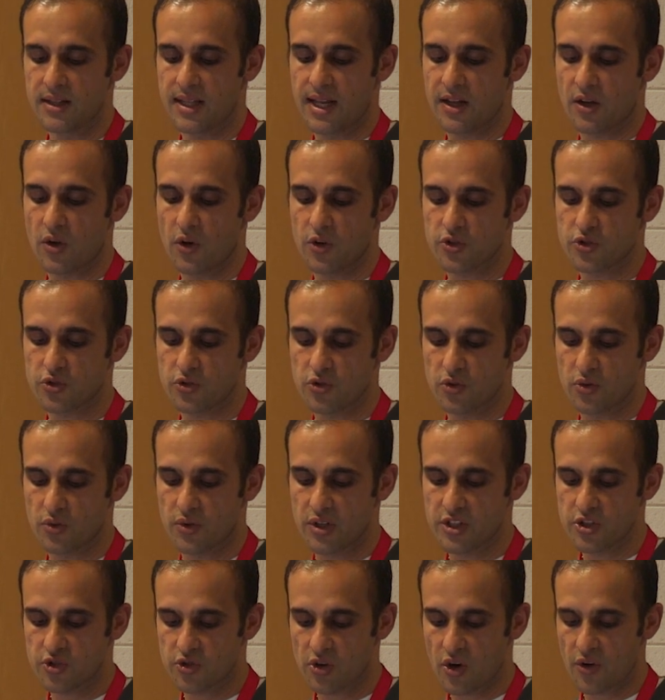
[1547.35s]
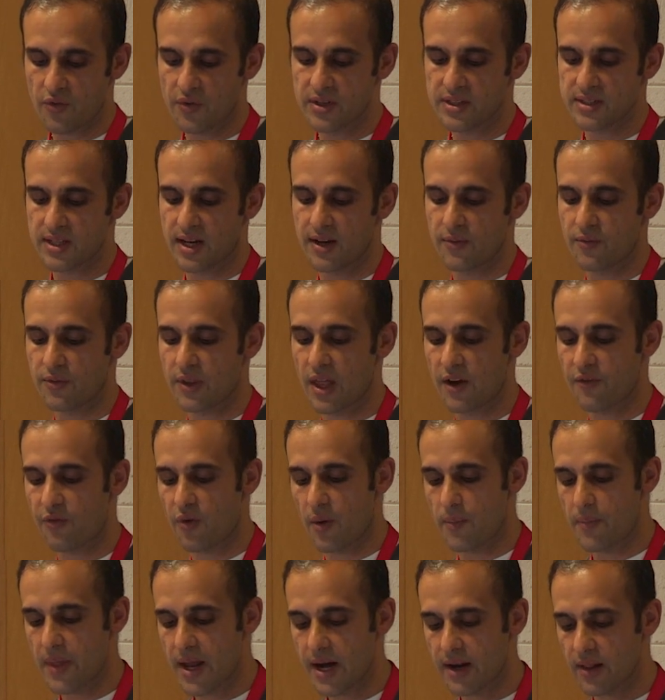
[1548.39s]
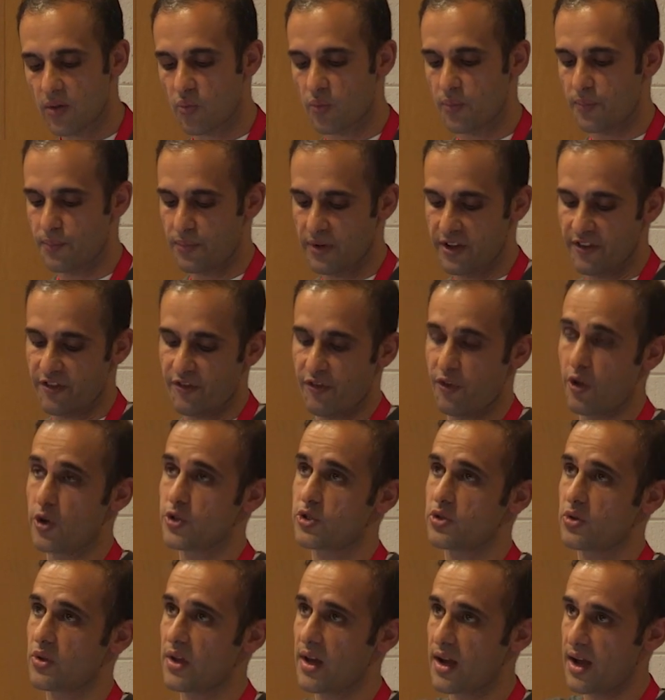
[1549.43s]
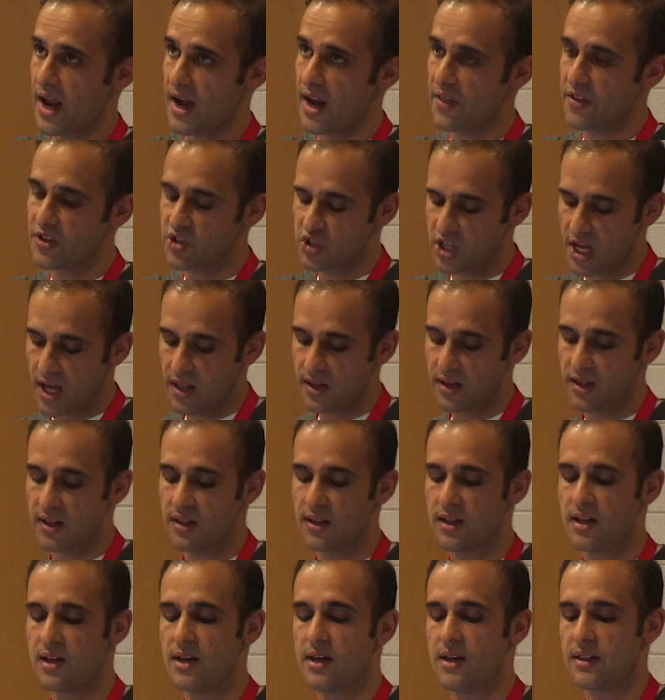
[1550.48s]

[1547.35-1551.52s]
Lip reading: then it goes to this service, then from there it flows to another channel,